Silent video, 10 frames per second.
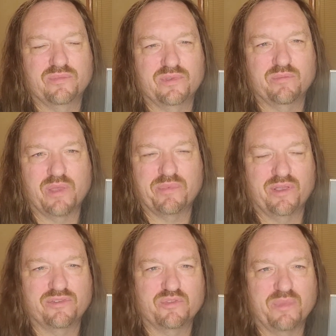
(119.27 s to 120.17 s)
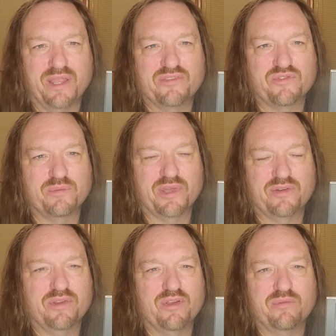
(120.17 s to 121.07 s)
there might be also mainstream, I
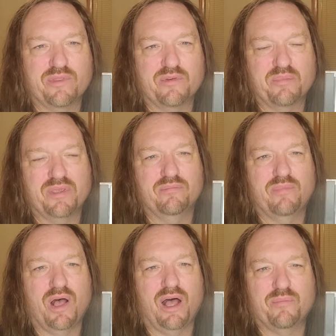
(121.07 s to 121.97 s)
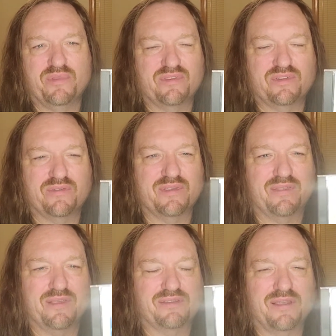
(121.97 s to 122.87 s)
don't know, whether it be pop and stuff, things